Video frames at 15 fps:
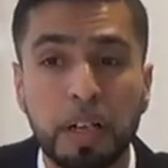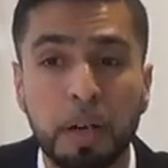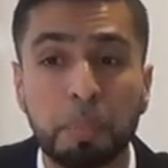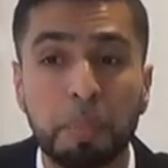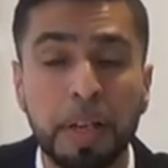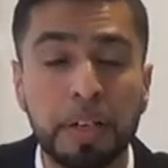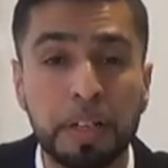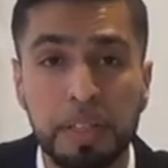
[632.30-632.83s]

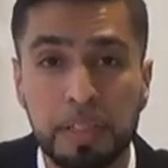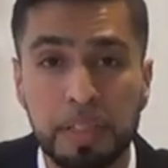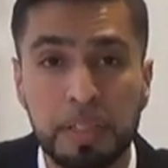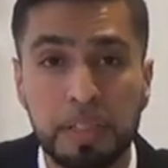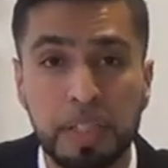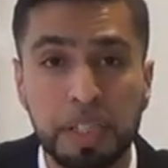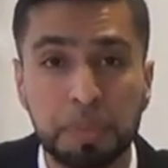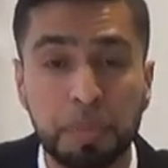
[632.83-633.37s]
amend
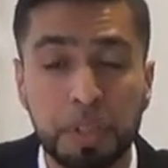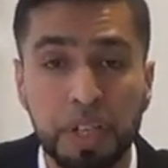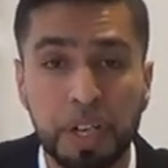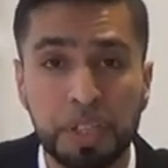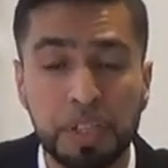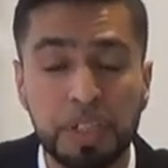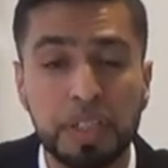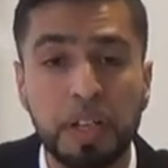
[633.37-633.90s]
his
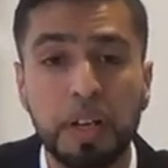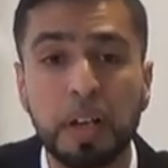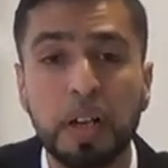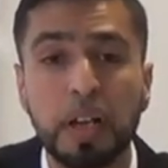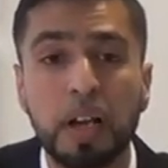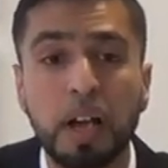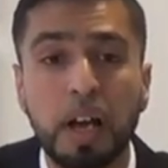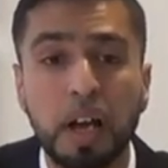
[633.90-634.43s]
projections.
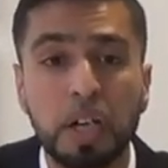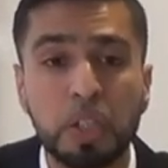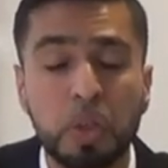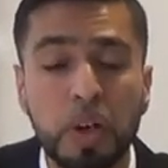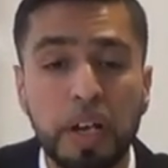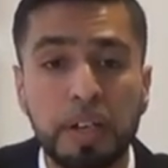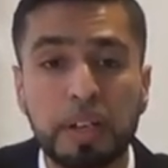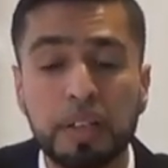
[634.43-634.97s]
A
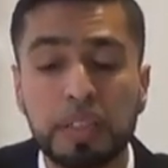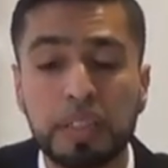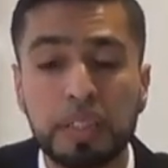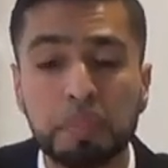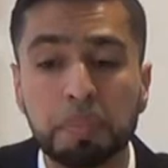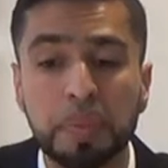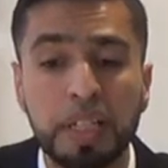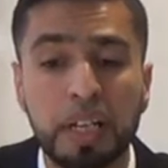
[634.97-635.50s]
trader
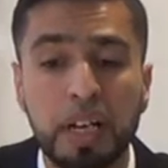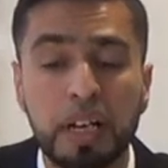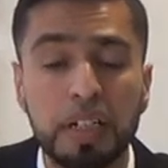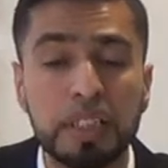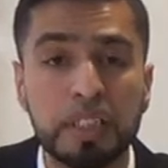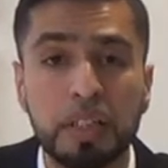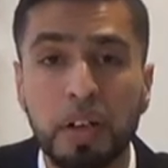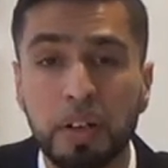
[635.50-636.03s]
simply
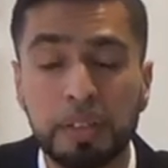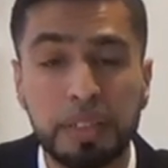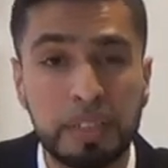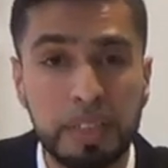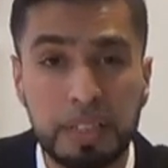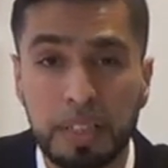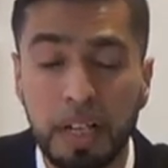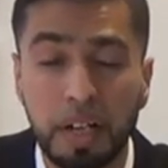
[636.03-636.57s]
has lines
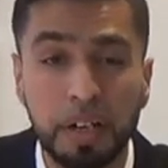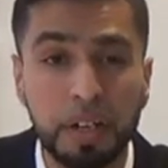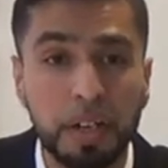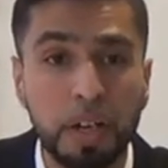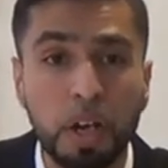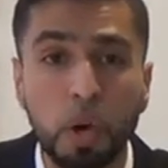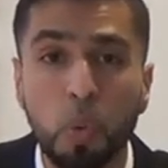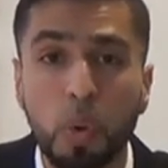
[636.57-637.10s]
in the sand,
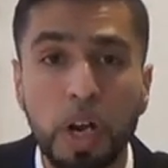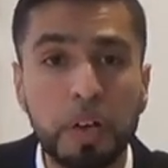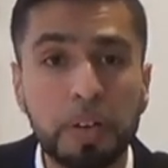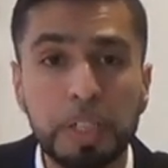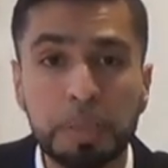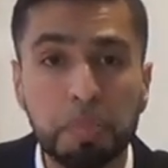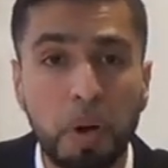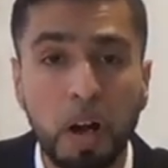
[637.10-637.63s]

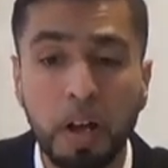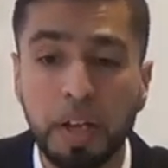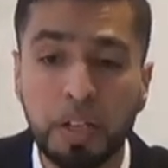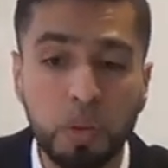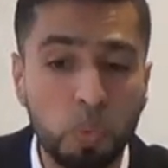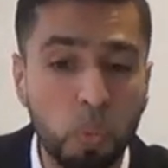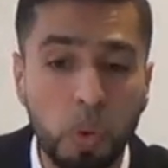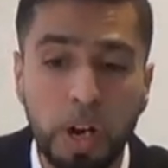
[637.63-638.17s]
where he's
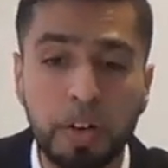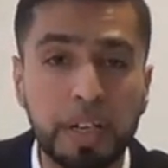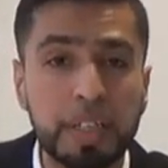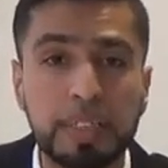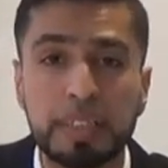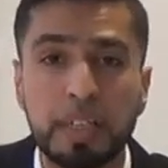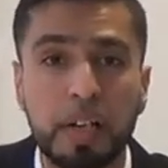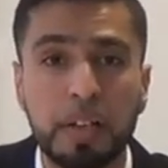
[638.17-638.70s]
buying, where
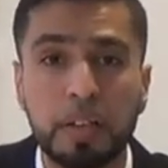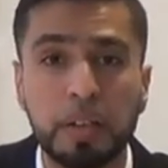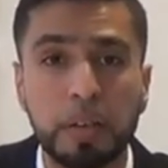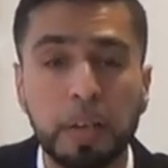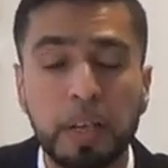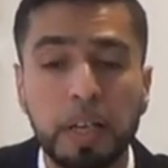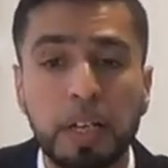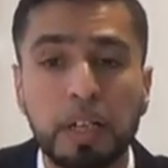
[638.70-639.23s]
he's selling.
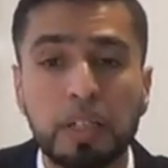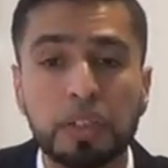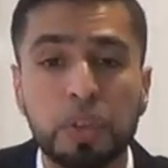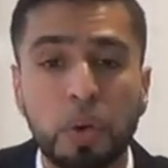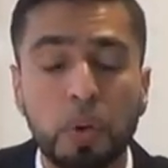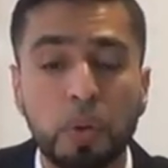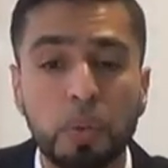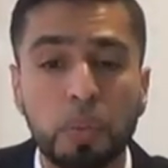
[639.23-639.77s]

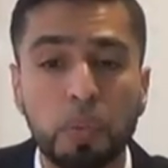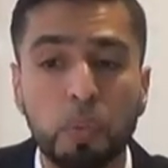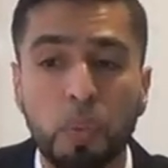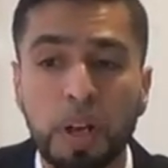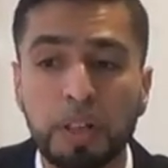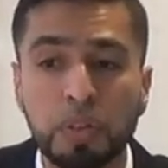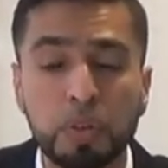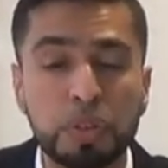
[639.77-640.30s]
So
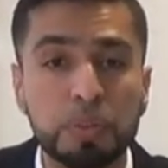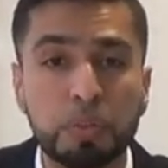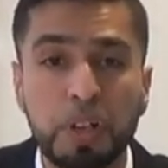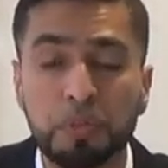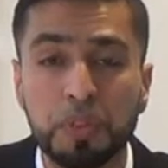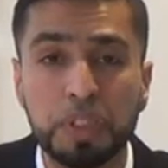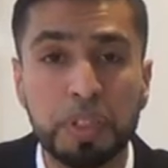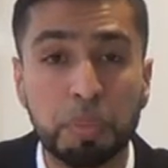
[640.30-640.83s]
when those
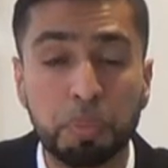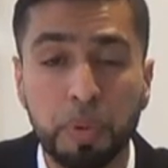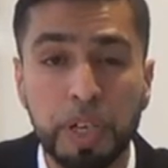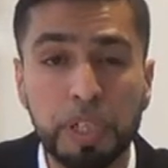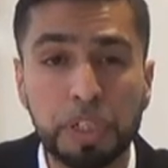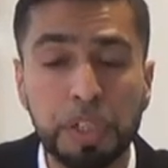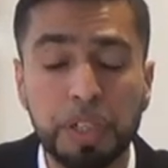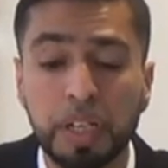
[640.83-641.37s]
levels are
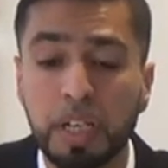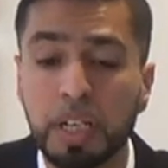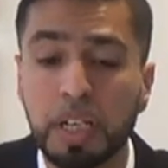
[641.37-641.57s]
breached,